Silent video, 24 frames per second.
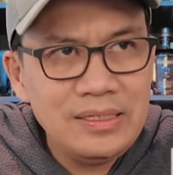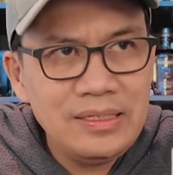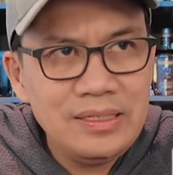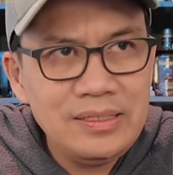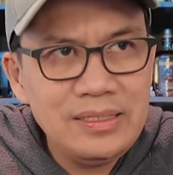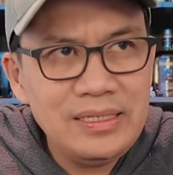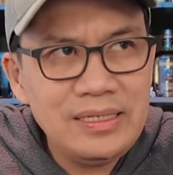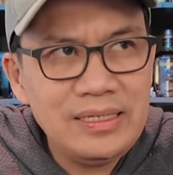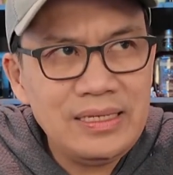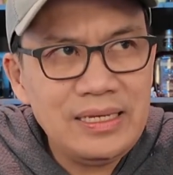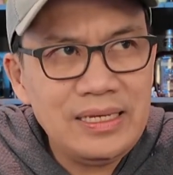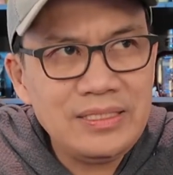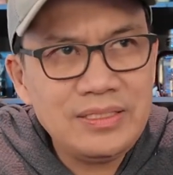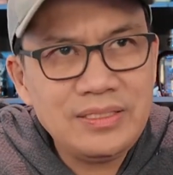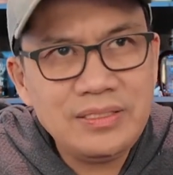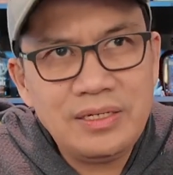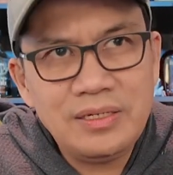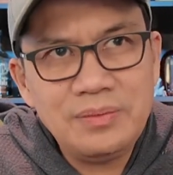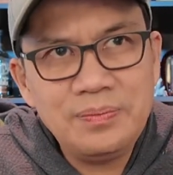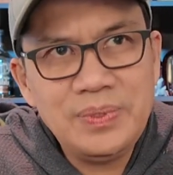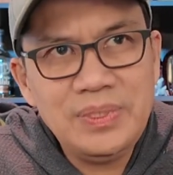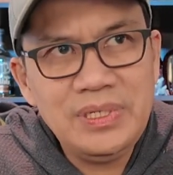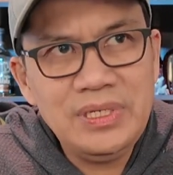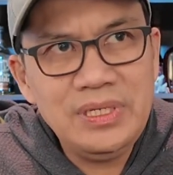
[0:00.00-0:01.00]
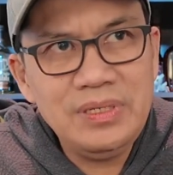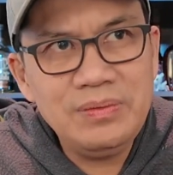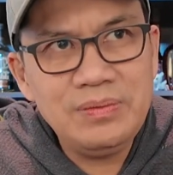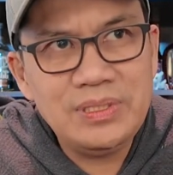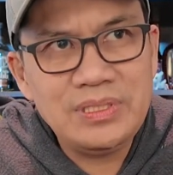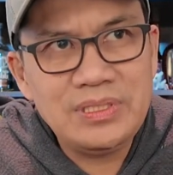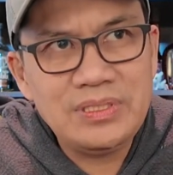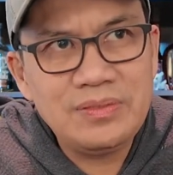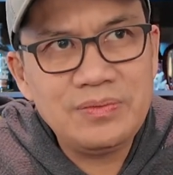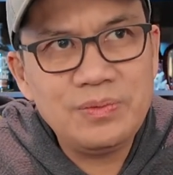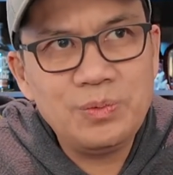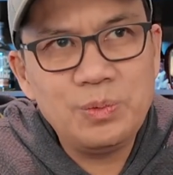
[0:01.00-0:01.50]
I think SRP
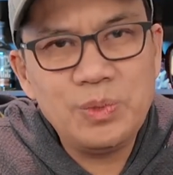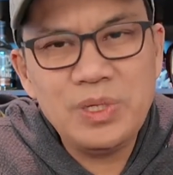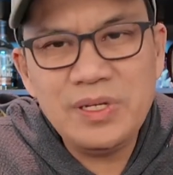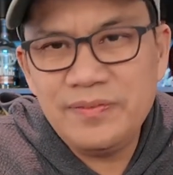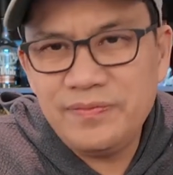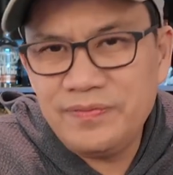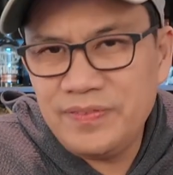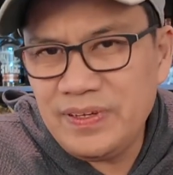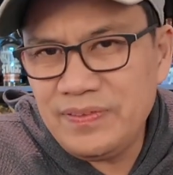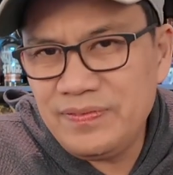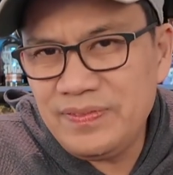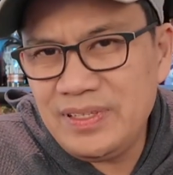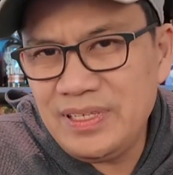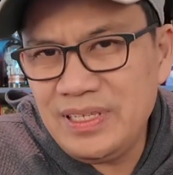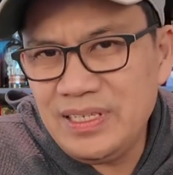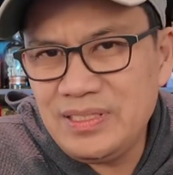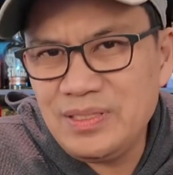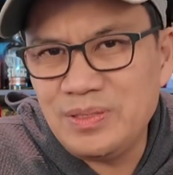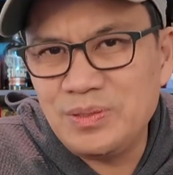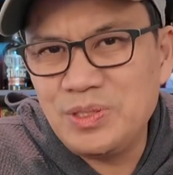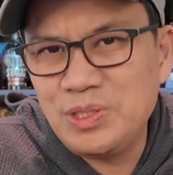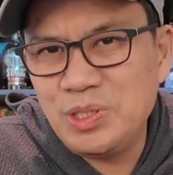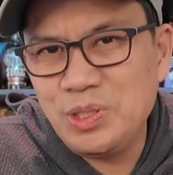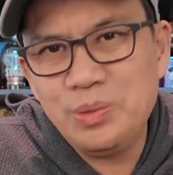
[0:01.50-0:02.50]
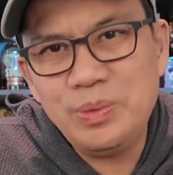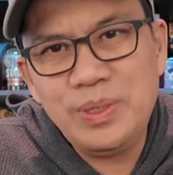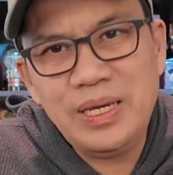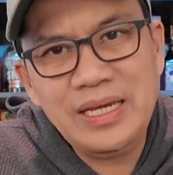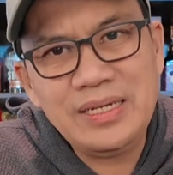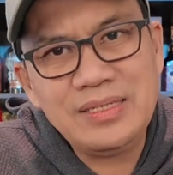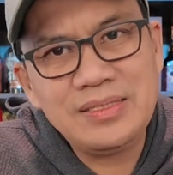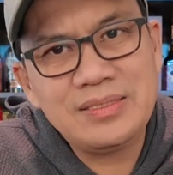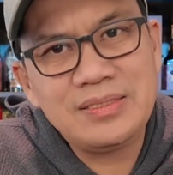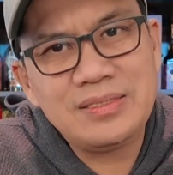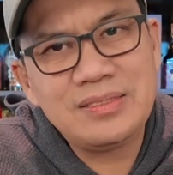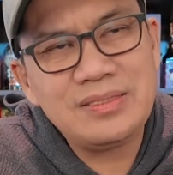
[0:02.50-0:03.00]
was 150, so
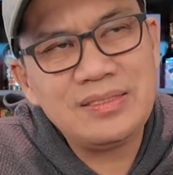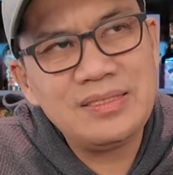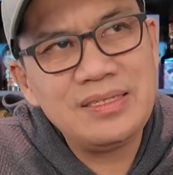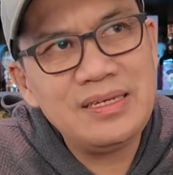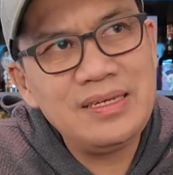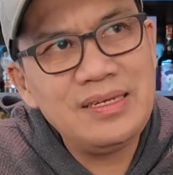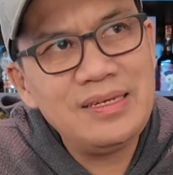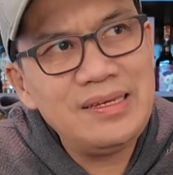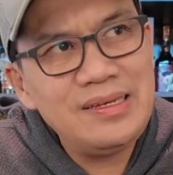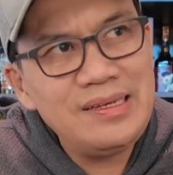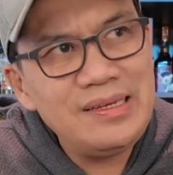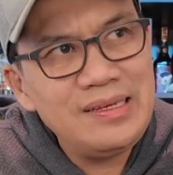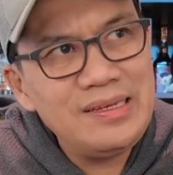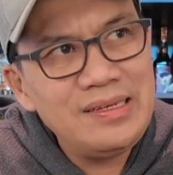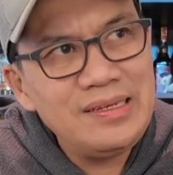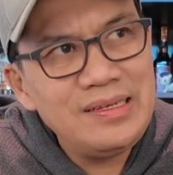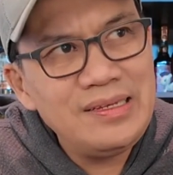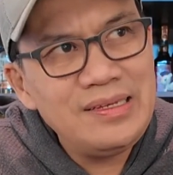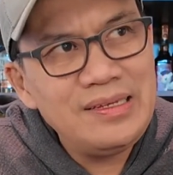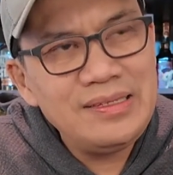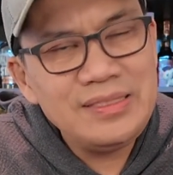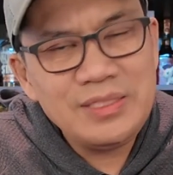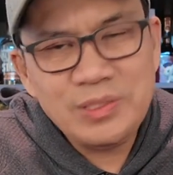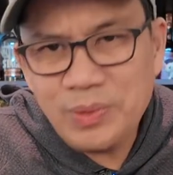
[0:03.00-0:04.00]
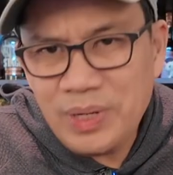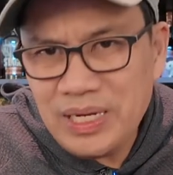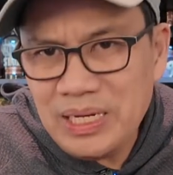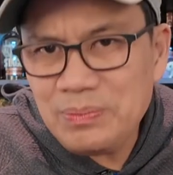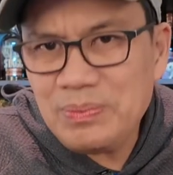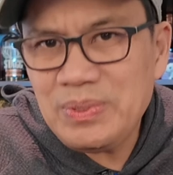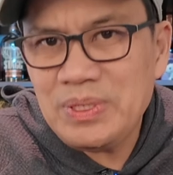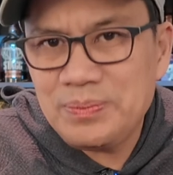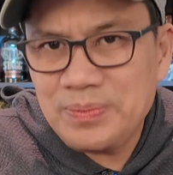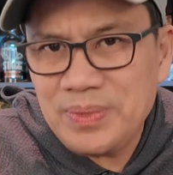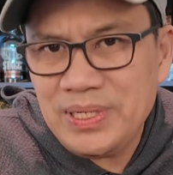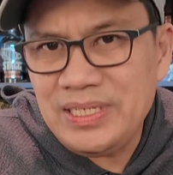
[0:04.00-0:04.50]
2x. It's quite a
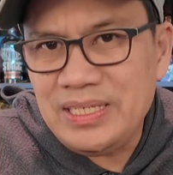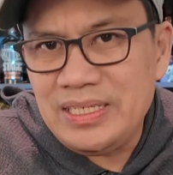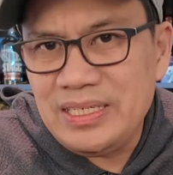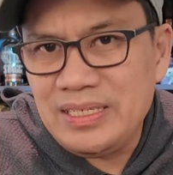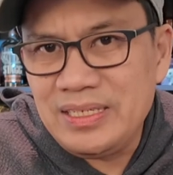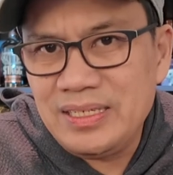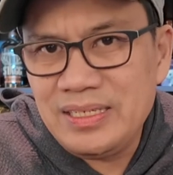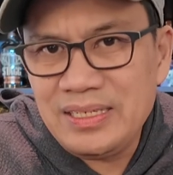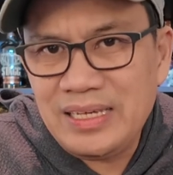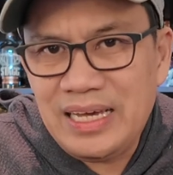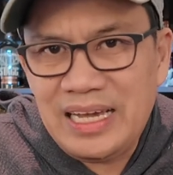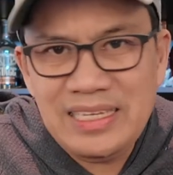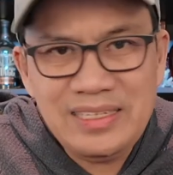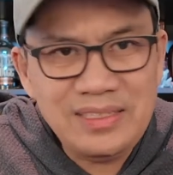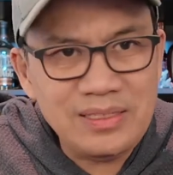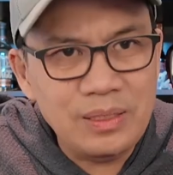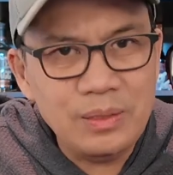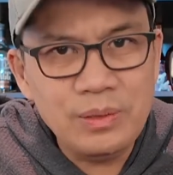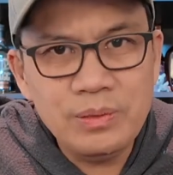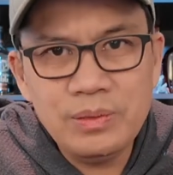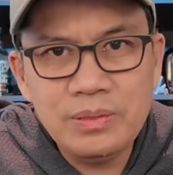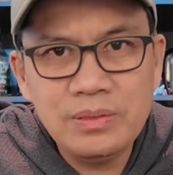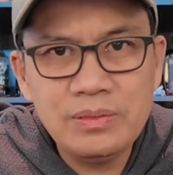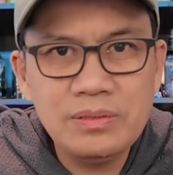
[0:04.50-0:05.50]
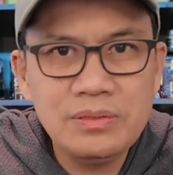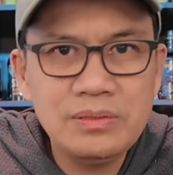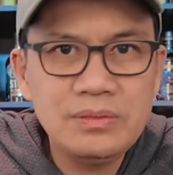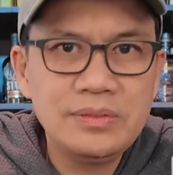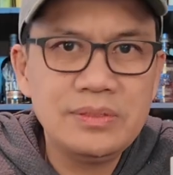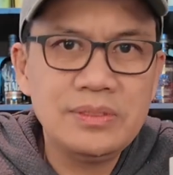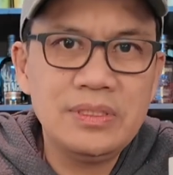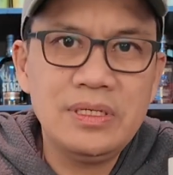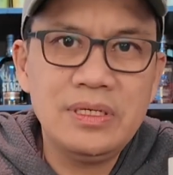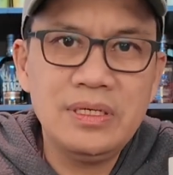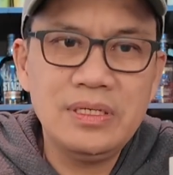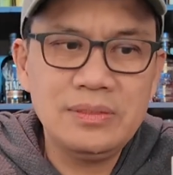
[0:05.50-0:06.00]
bit of money, I know.
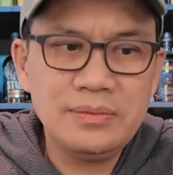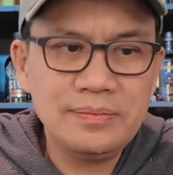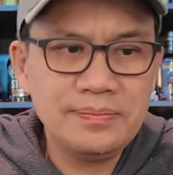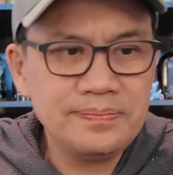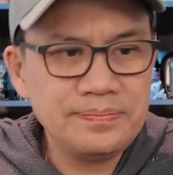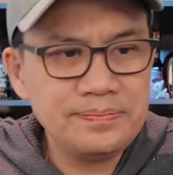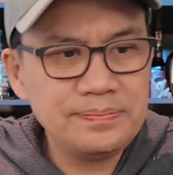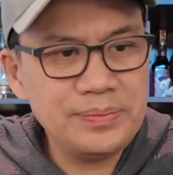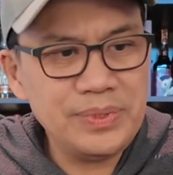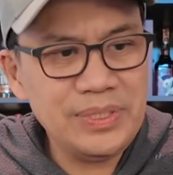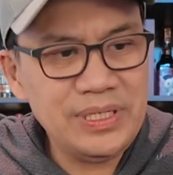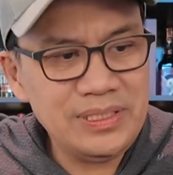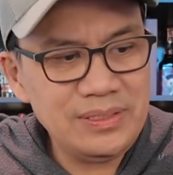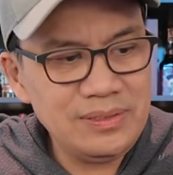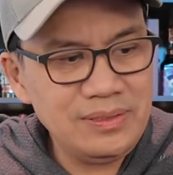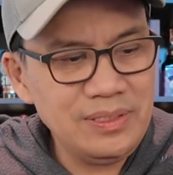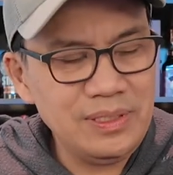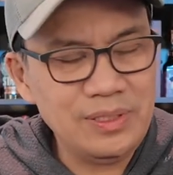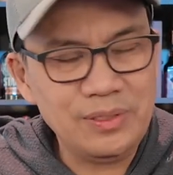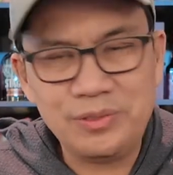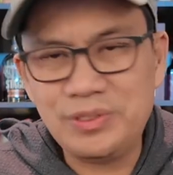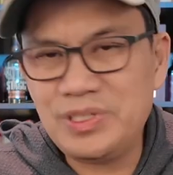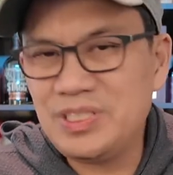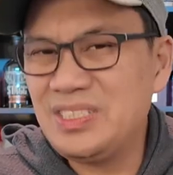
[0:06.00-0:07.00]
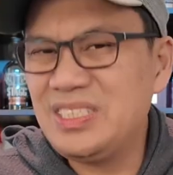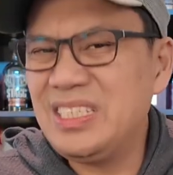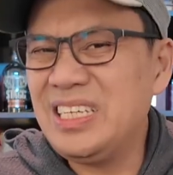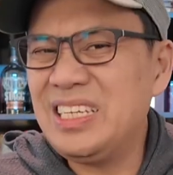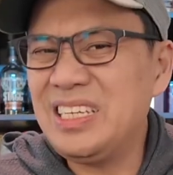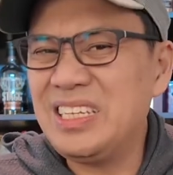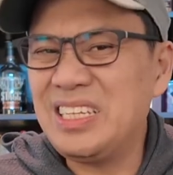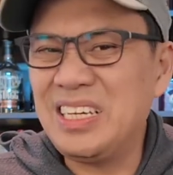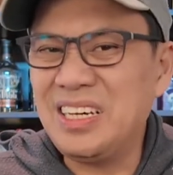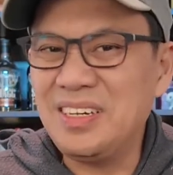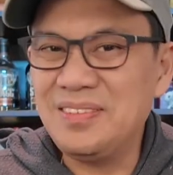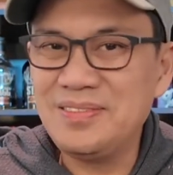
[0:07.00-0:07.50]
But, you know,
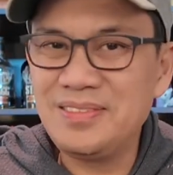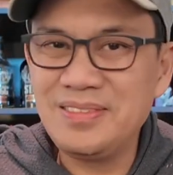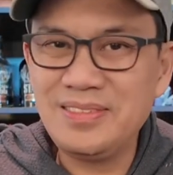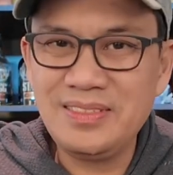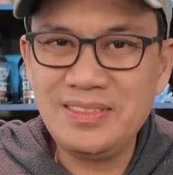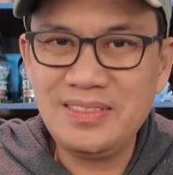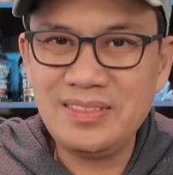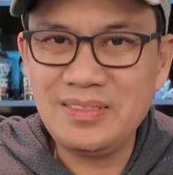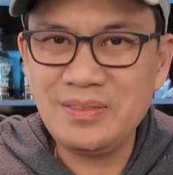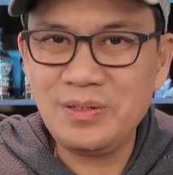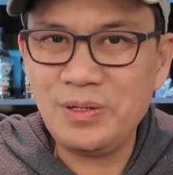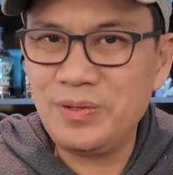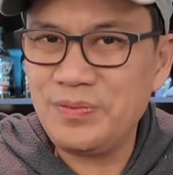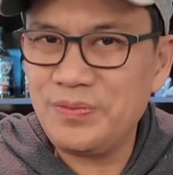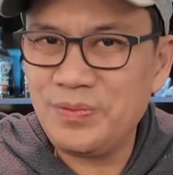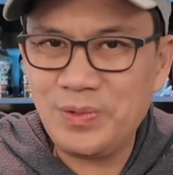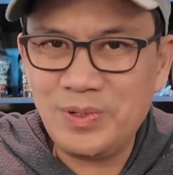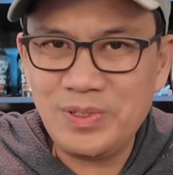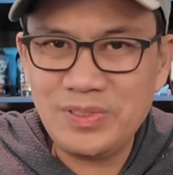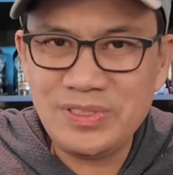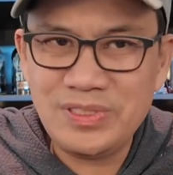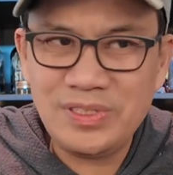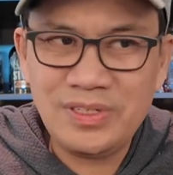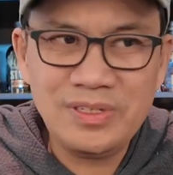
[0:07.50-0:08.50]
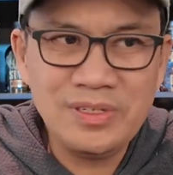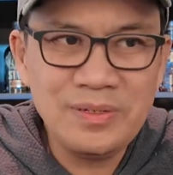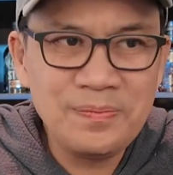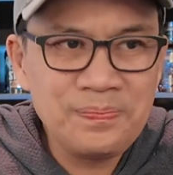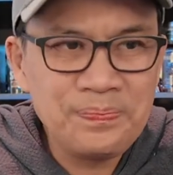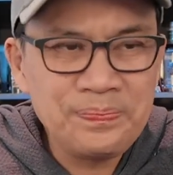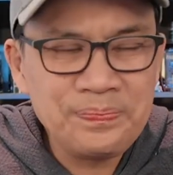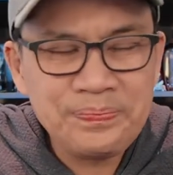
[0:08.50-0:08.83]
Christine loves Old Forester.